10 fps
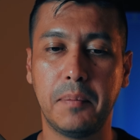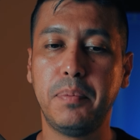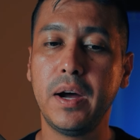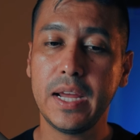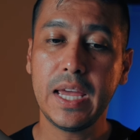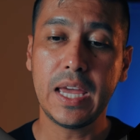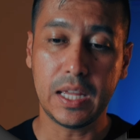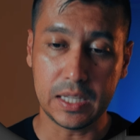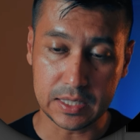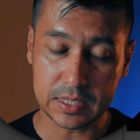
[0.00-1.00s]
But
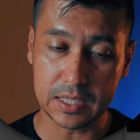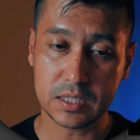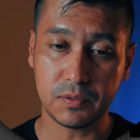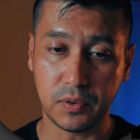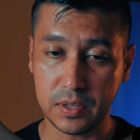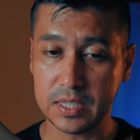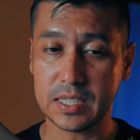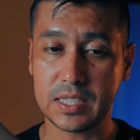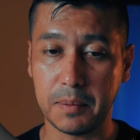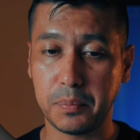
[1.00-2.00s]
since for this
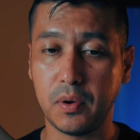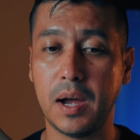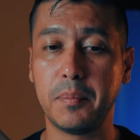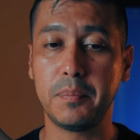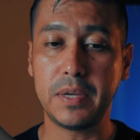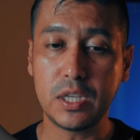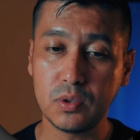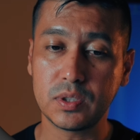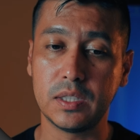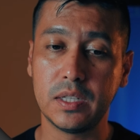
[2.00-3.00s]
example, I'm going to be
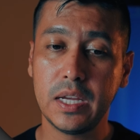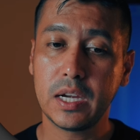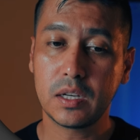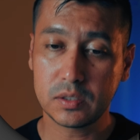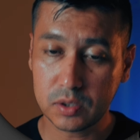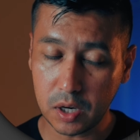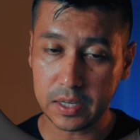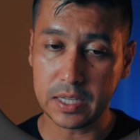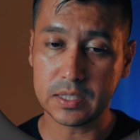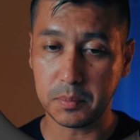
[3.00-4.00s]
using
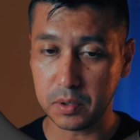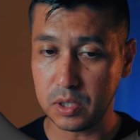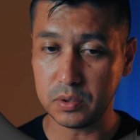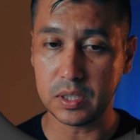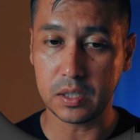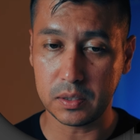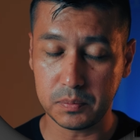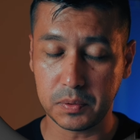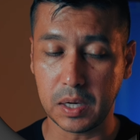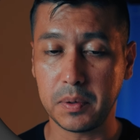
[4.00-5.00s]
targets, I'm going
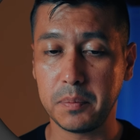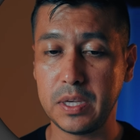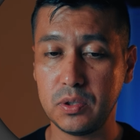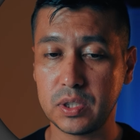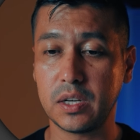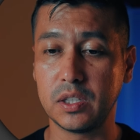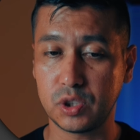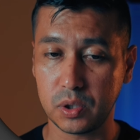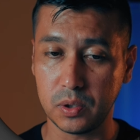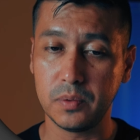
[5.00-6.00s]
to be using
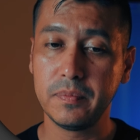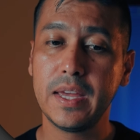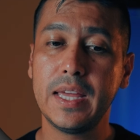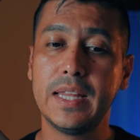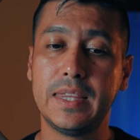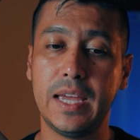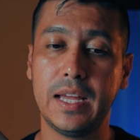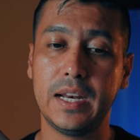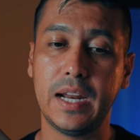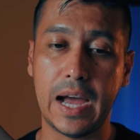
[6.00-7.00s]
control,
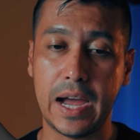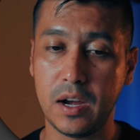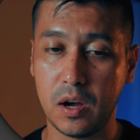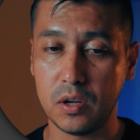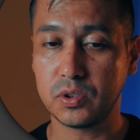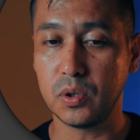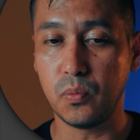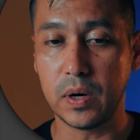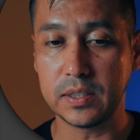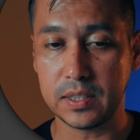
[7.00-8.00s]
then I also
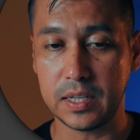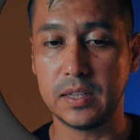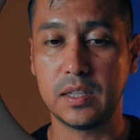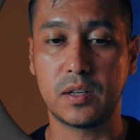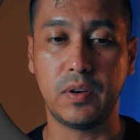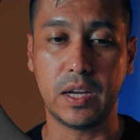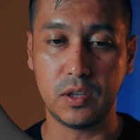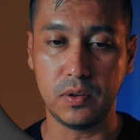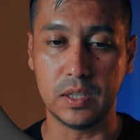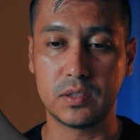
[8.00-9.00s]
want to get the correct
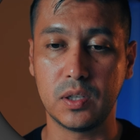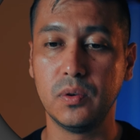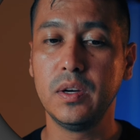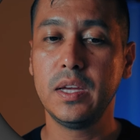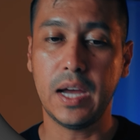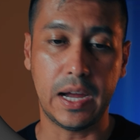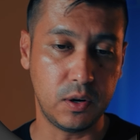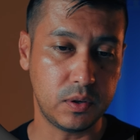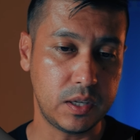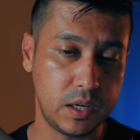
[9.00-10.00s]
units. So I
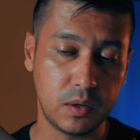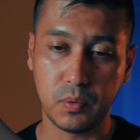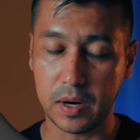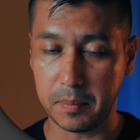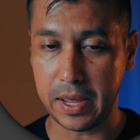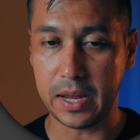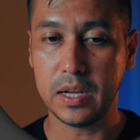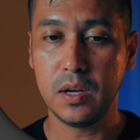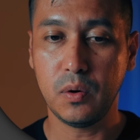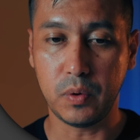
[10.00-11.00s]
know here where I'm at,
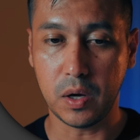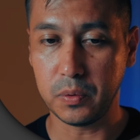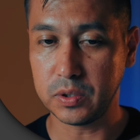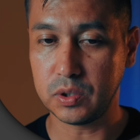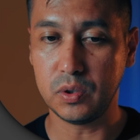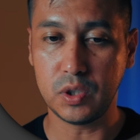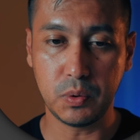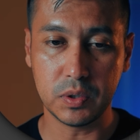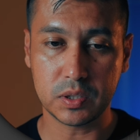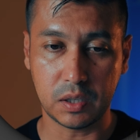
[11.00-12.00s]
we always do
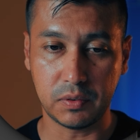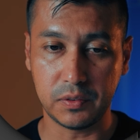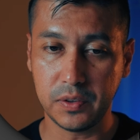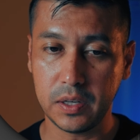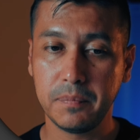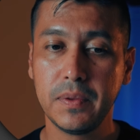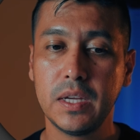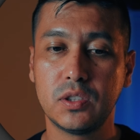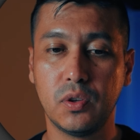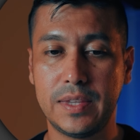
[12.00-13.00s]
US survey foot.
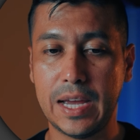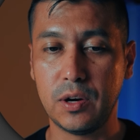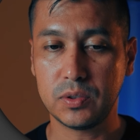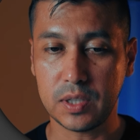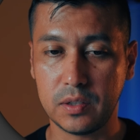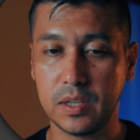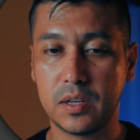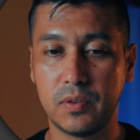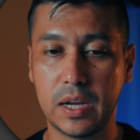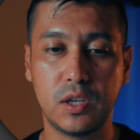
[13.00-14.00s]
So those are the
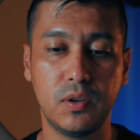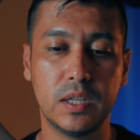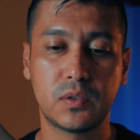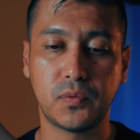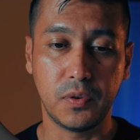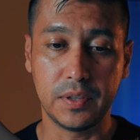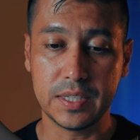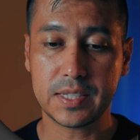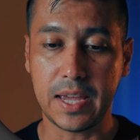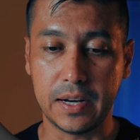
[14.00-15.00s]
correct units for this
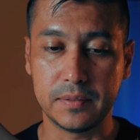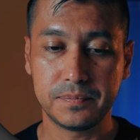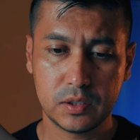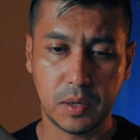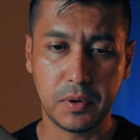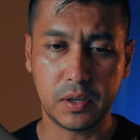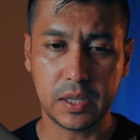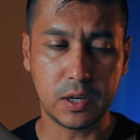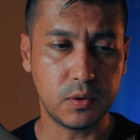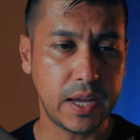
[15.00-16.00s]
scan. So I'm going to
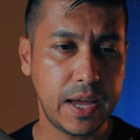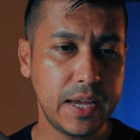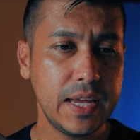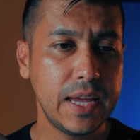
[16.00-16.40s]
click OK.